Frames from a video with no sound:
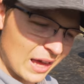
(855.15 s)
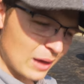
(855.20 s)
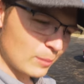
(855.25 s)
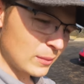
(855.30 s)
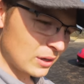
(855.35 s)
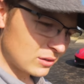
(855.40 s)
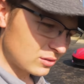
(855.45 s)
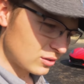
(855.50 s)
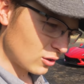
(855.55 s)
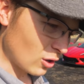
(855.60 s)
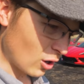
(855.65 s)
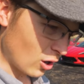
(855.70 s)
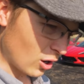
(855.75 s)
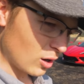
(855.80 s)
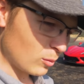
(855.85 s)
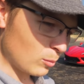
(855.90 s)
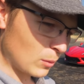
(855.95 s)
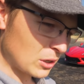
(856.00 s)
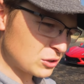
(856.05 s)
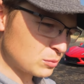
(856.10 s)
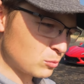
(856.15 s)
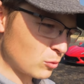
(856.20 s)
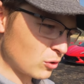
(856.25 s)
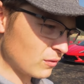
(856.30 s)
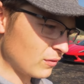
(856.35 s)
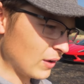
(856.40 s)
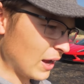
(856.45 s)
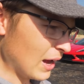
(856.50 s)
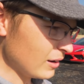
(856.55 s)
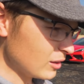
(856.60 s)
That makes the the car much
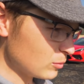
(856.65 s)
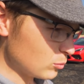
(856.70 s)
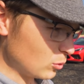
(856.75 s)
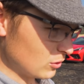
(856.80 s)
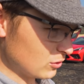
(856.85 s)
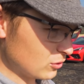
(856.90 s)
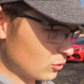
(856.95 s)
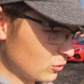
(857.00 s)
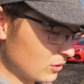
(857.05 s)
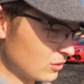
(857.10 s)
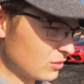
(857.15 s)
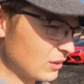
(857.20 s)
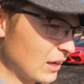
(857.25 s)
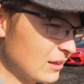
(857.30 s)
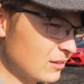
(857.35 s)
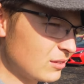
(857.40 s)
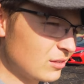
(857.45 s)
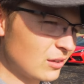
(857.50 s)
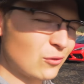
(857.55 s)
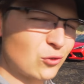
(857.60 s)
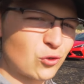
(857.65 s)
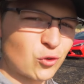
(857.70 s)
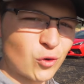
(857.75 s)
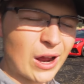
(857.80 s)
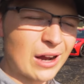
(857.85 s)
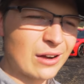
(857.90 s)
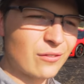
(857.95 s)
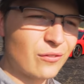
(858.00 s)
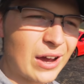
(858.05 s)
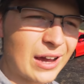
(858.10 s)
more valuable. So in the sense of
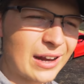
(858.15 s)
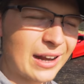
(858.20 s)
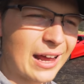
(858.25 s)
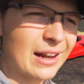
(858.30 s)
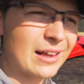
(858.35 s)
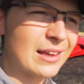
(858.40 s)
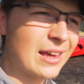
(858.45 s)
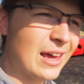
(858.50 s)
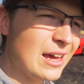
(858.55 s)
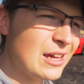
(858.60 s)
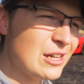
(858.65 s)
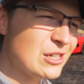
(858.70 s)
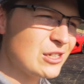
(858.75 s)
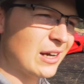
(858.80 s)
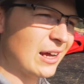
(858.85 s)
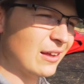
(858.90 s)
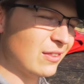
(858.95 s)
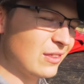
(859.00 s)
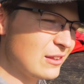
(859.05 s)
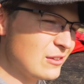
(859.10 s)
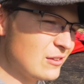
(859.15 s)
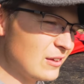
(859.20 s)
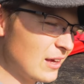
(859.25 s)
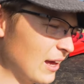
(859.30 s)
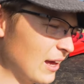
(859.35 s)
trying to find an allocation, I think you